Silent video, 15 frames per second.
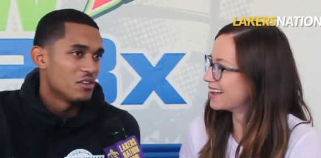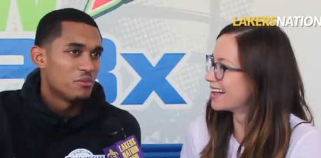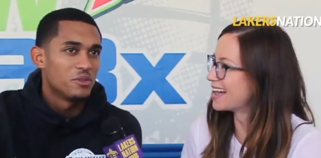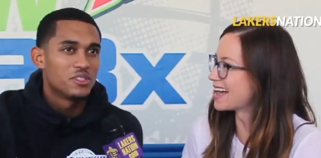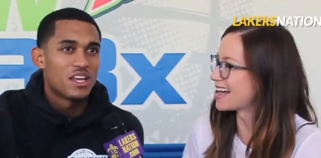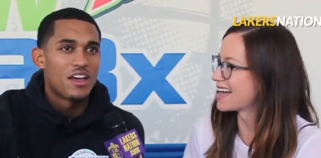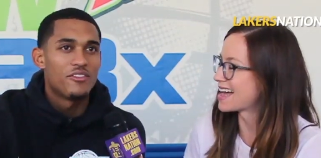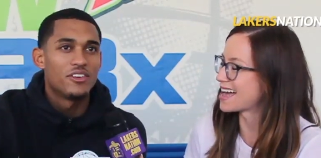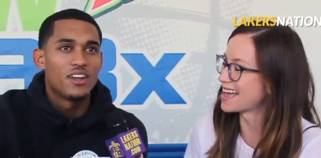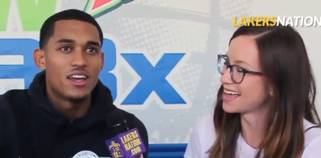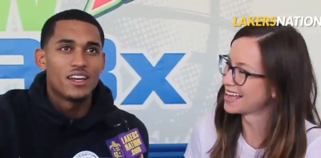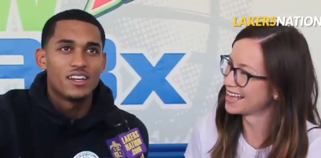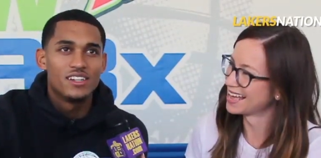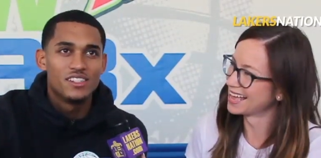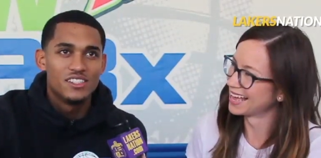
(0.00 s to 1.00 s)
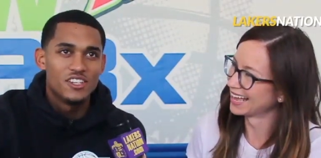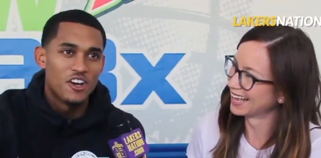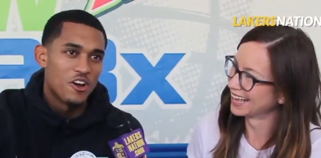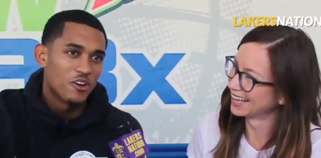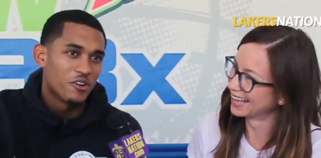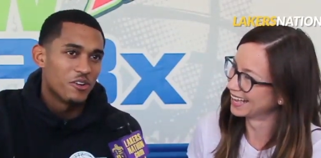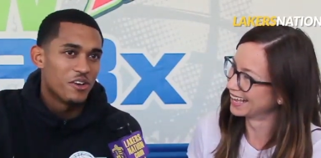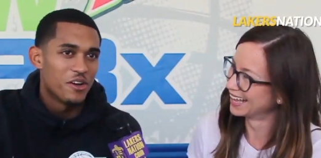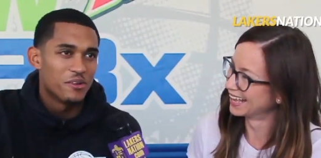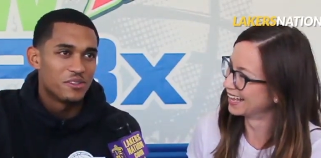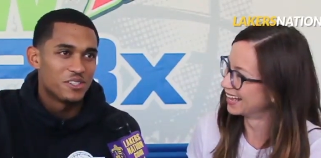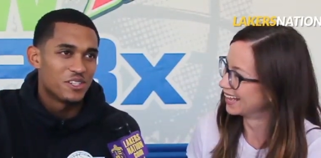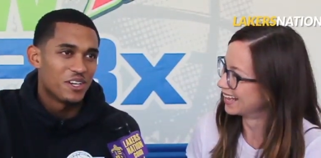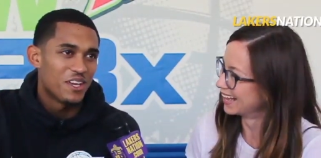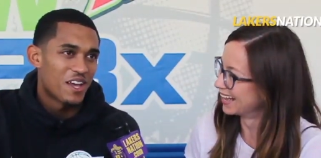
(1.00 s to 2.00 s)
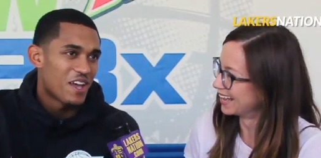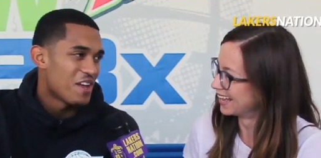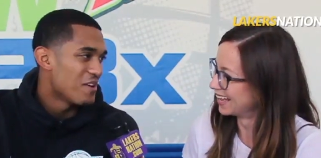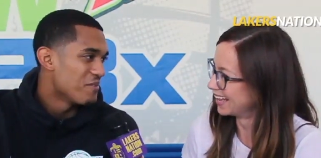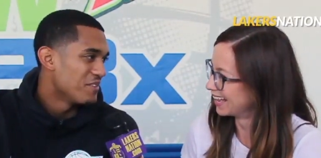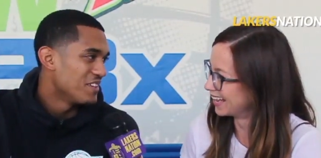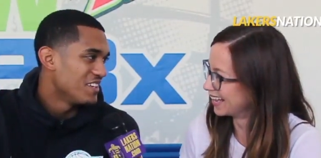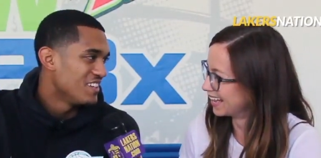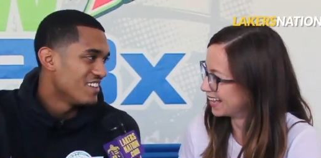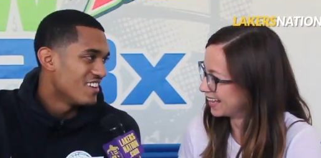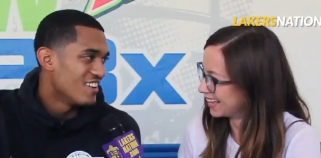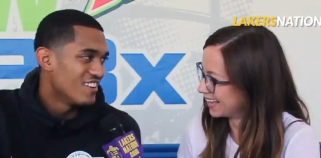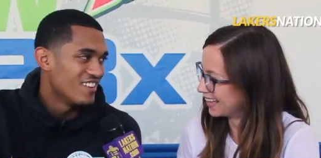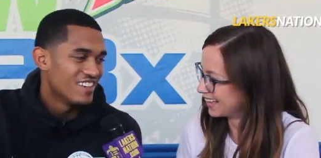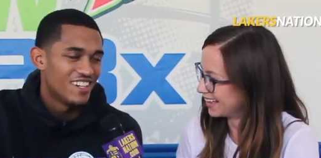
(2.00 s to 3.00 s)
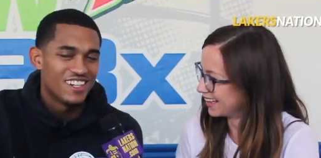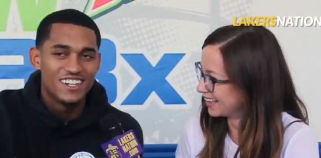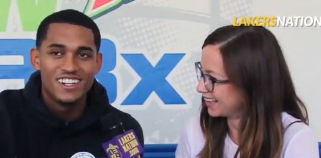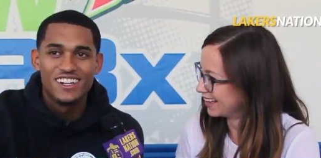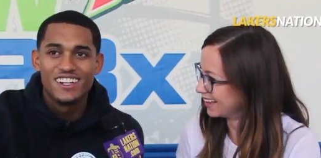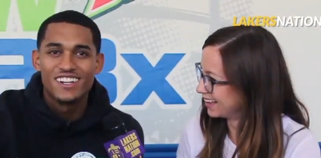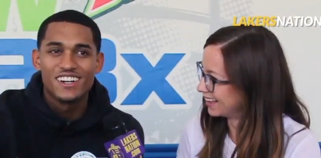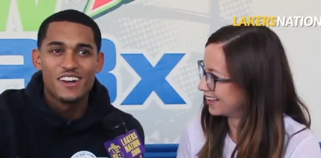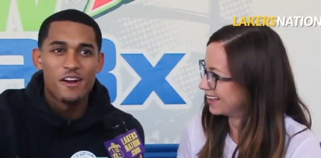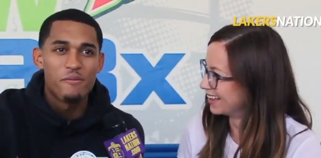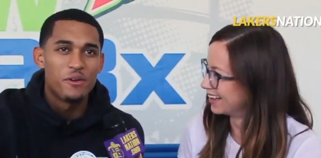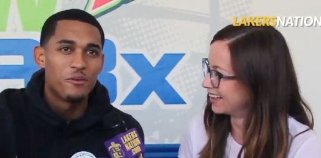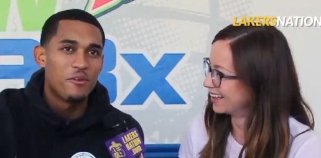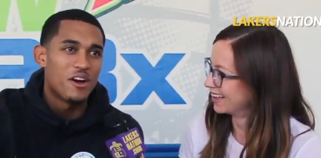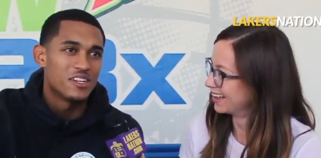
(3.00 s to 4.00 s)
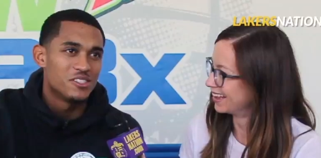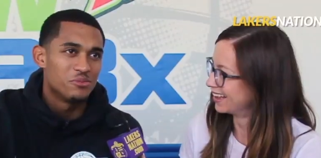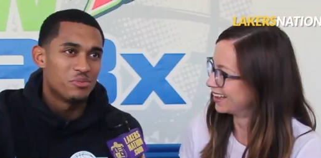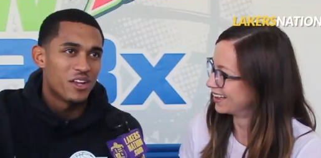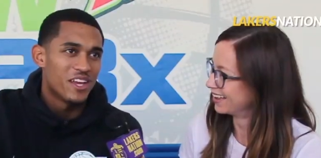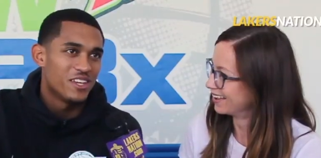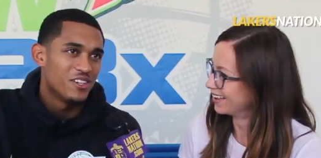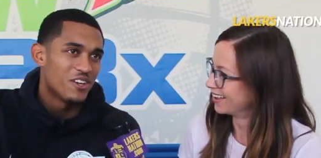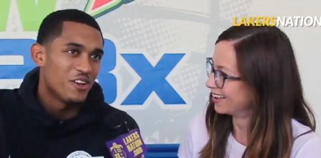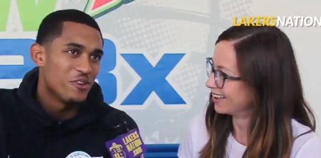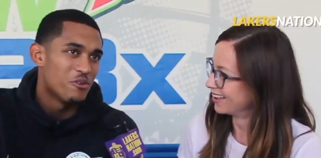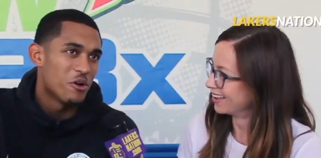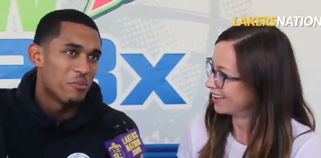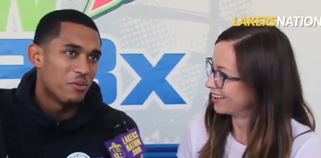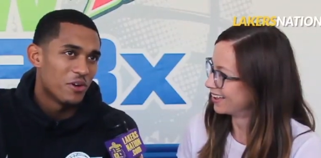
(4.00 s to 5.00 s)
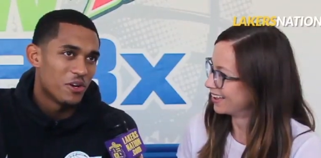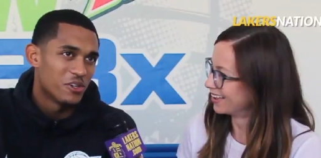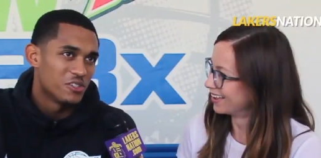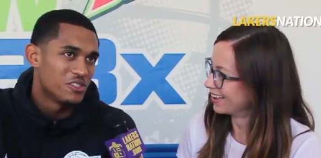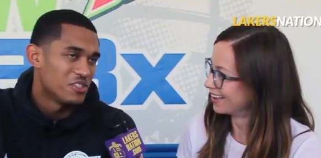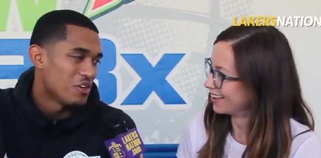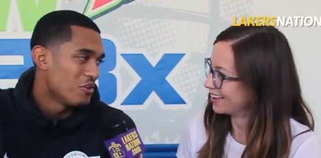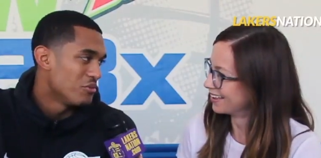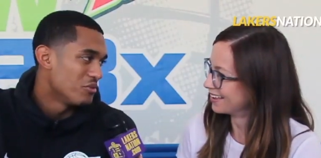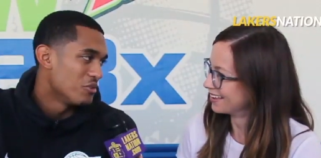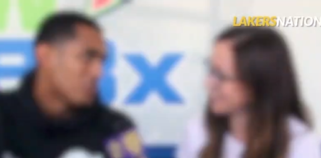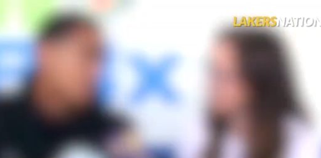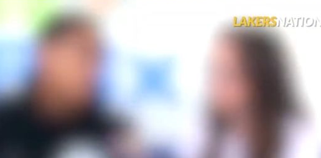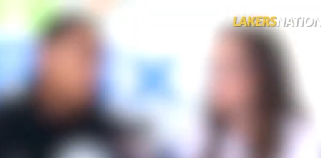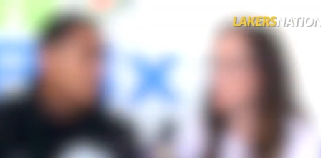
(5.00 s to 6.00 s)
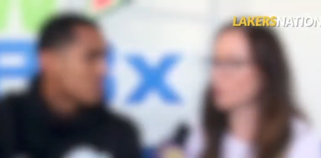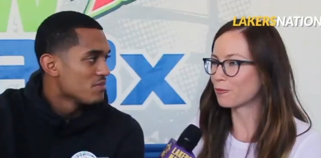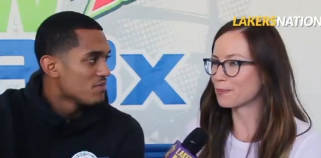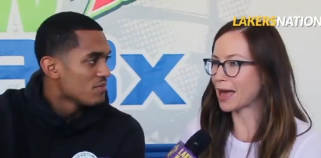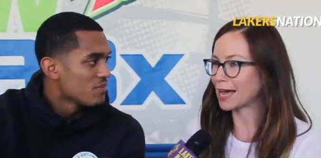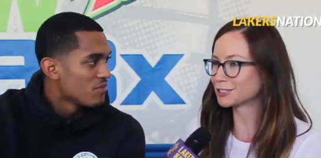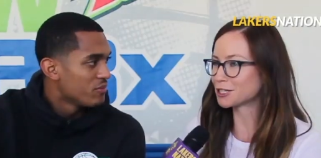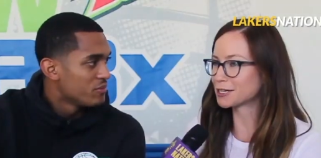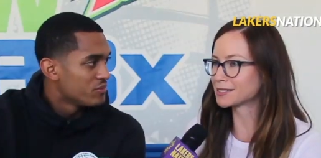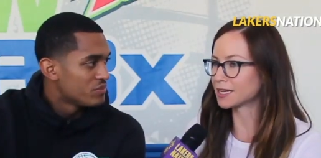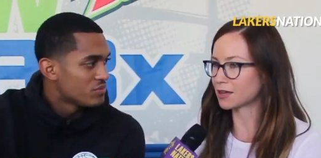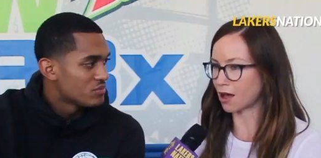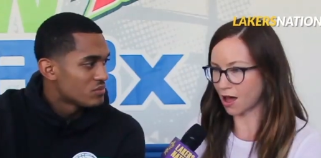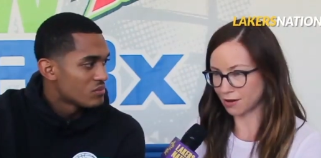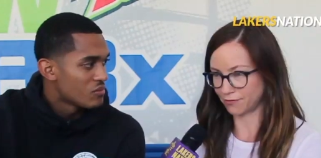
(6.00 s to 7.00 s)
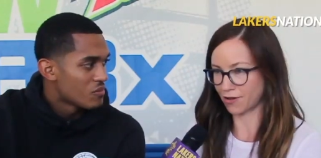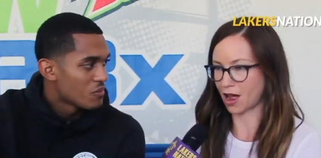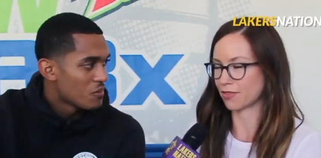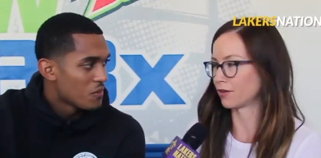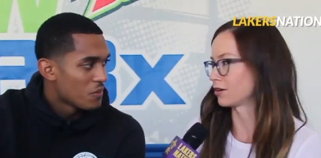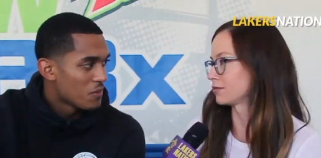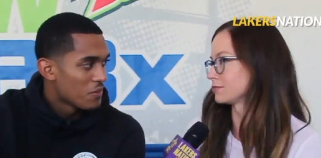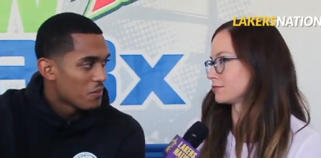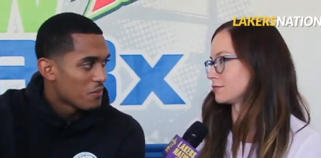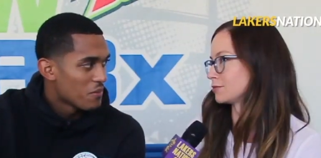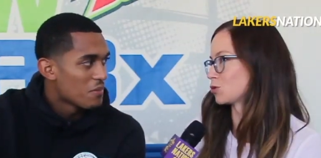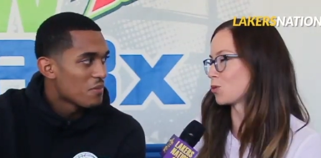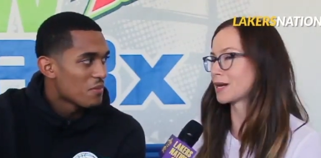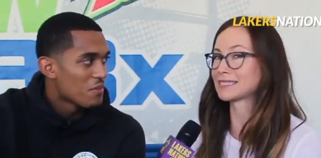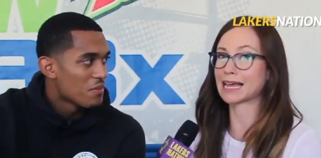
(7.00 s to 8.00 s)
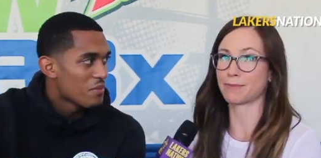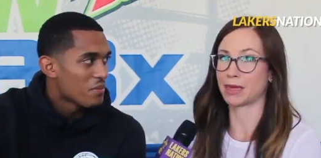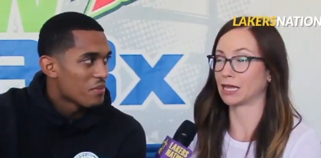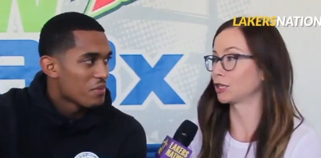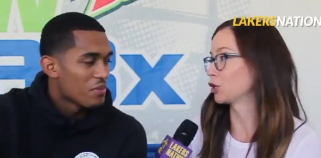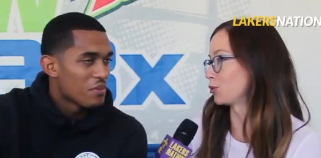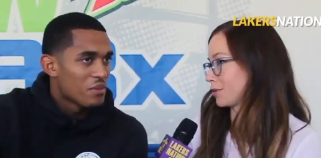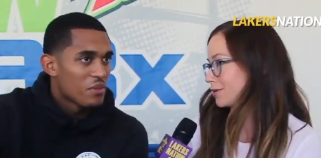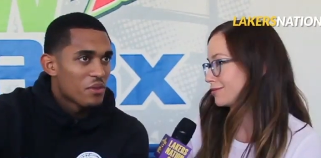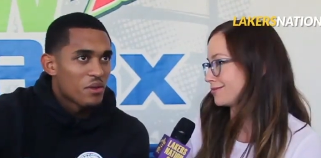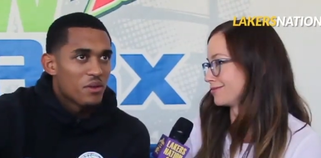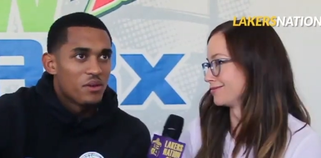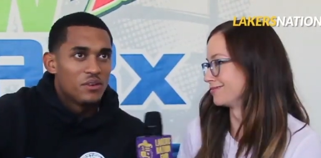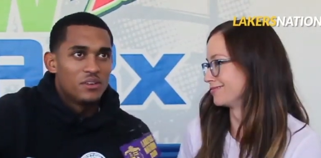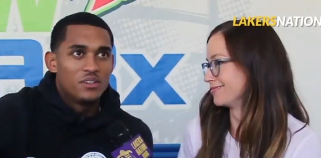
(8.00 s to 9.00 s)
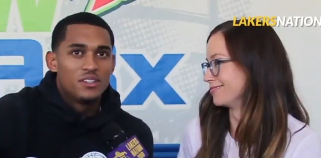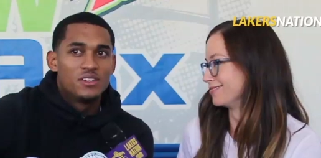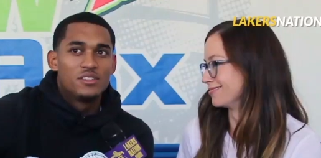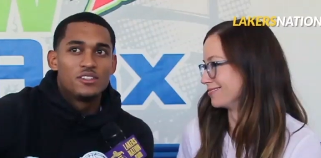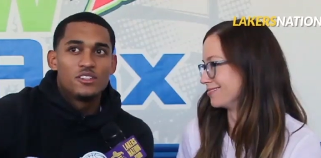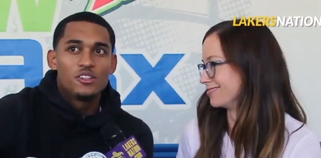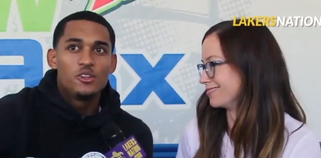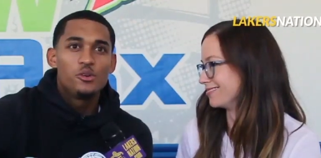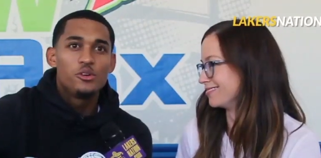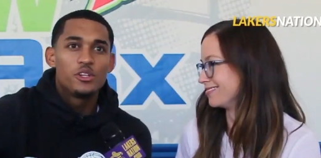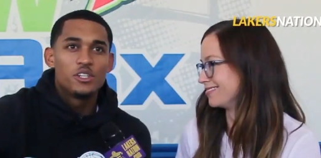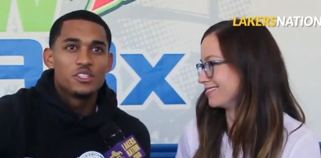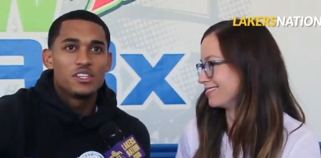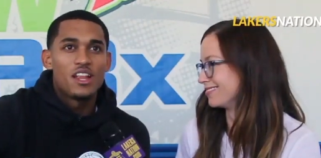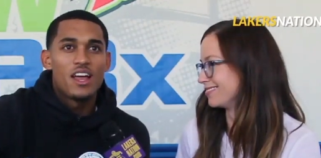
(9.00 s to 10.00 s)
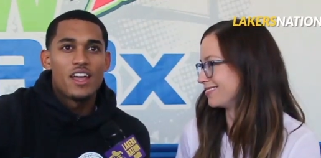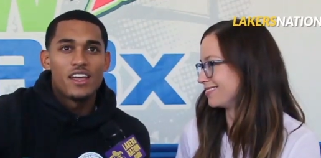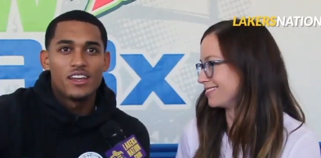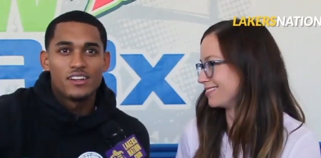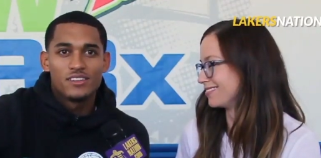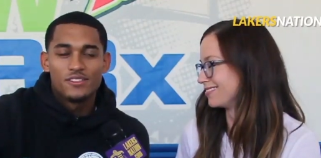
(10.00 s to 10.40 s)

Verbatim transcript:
Speaker 1: almost having like your uncle come to the game and you know uh, coming to watch you play. You know you want to put on the show for him.
Speaker 2: So if Magic's the Godfather, what does that make Luke?
Speaker 1: Luke is like